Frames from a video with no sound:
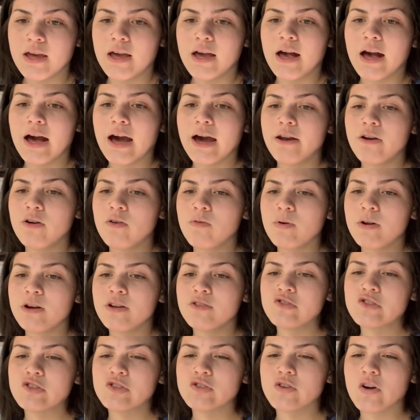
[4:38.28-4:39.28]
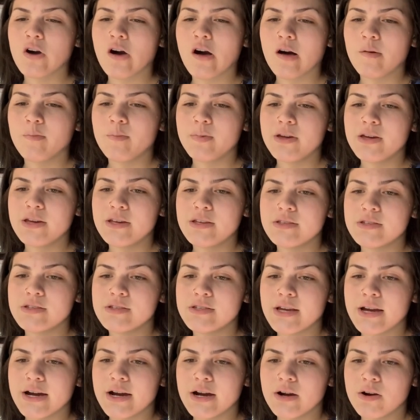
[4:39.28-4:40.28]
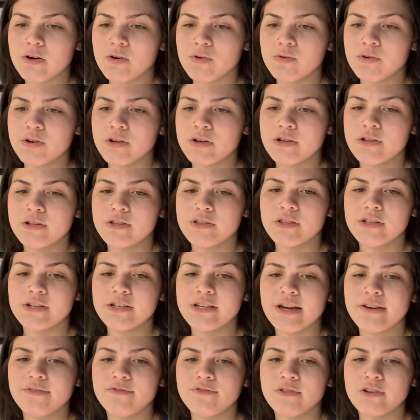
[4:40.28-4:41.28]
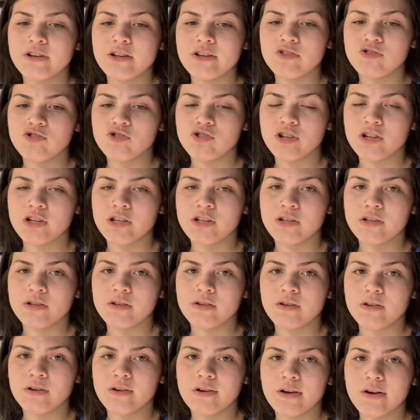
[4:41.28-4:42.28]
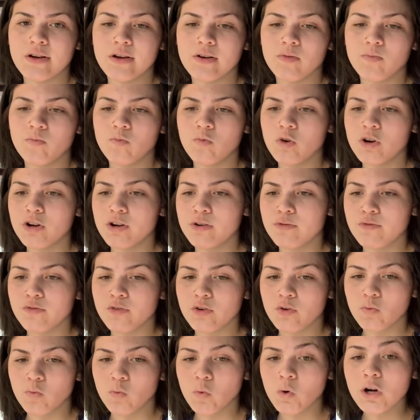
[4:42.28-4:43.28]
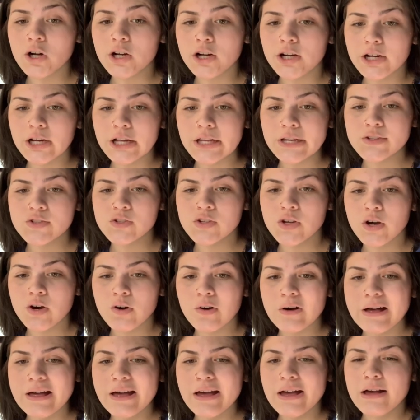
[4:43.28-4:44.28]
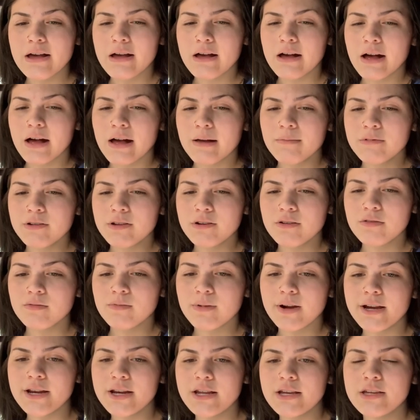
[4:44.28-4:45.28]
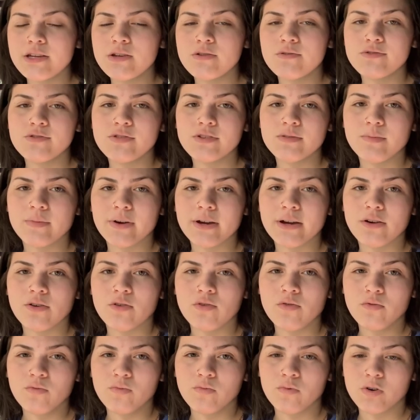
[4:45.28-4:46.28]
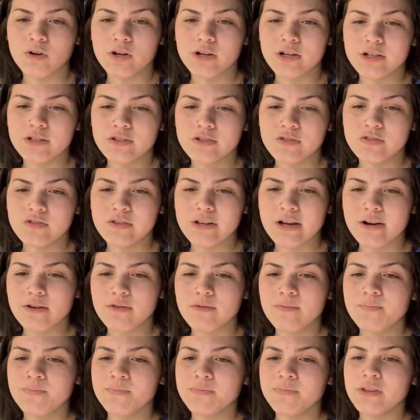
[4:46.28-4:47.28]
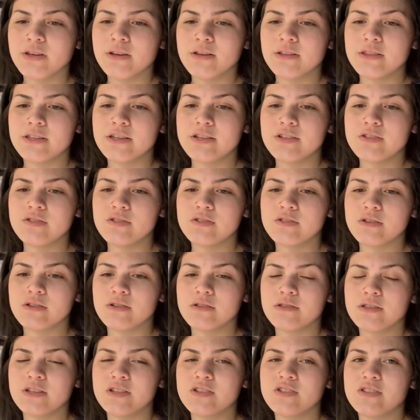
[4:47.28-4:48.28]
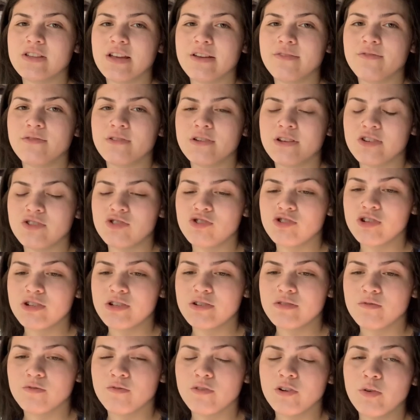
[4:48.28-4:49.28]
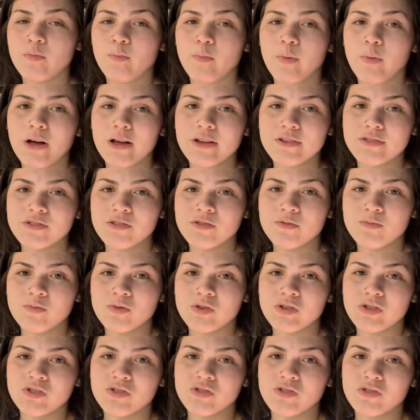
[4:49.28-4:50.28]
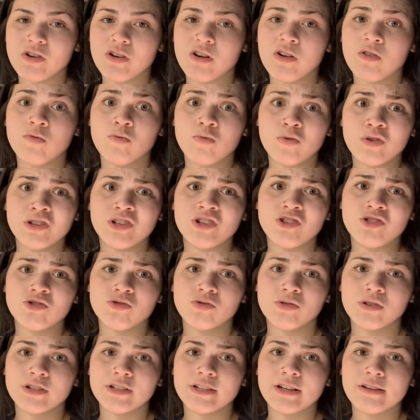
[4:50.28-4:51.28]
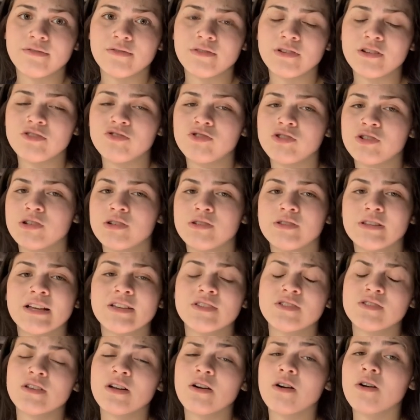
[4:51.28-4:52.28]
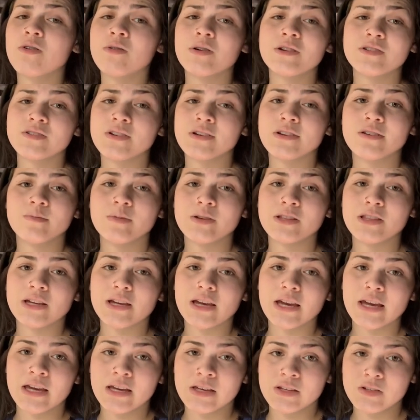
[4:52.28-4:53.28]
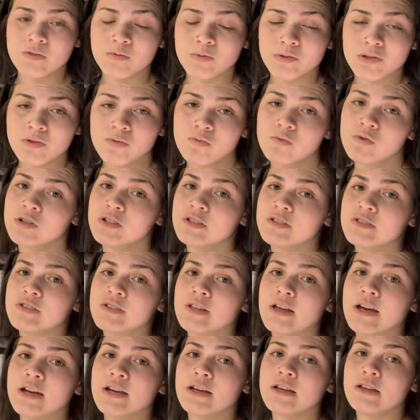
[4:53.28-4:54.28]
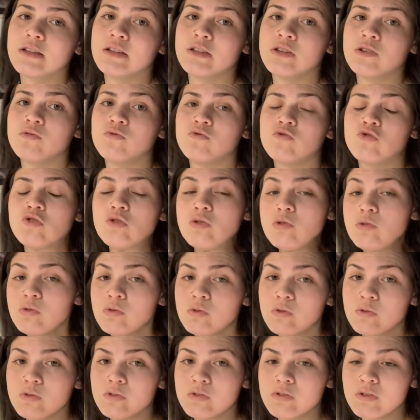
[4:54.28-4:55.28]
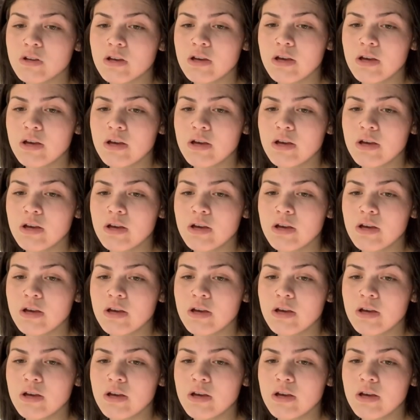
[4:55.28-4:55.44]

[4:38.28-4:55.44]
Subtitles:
I don't want to just copy down the definition word for word, so I'm going to write it using my own words. Now, this definition for bosom was a really short definition, and that's not always going to be the case with the words that you choose.